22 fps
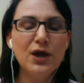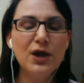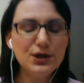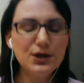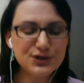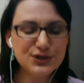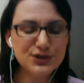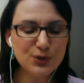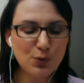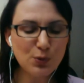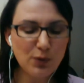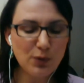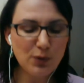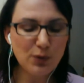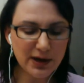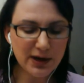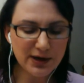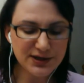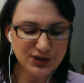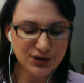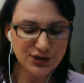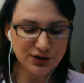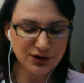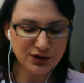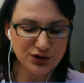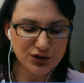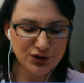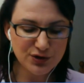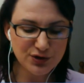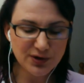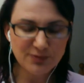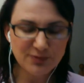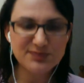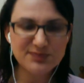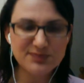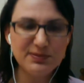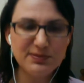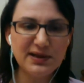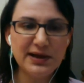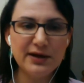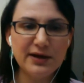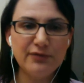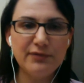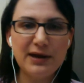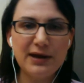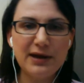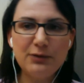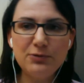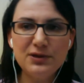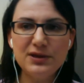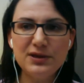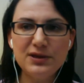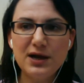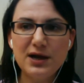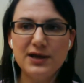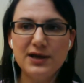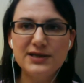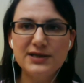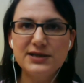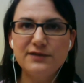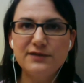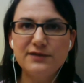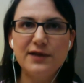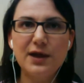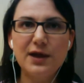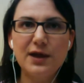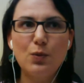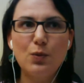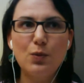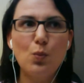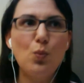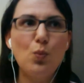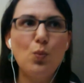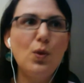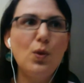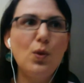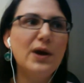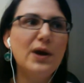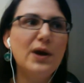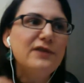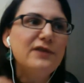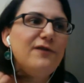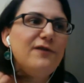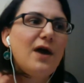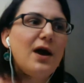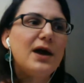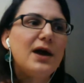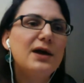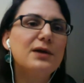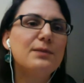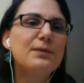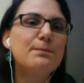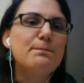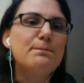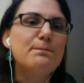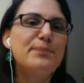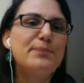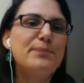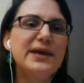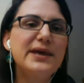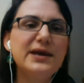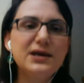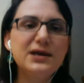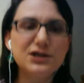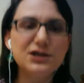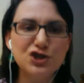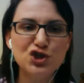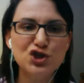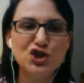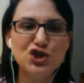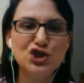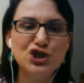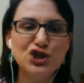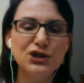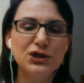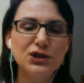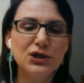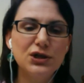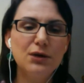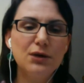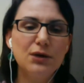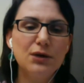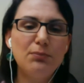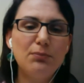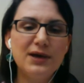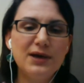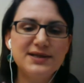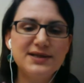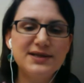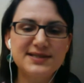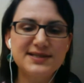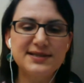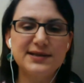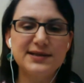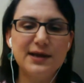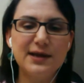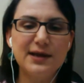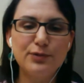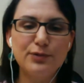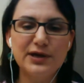So what I started doing was playing around with the idea of, like, what if I pitch my celebrity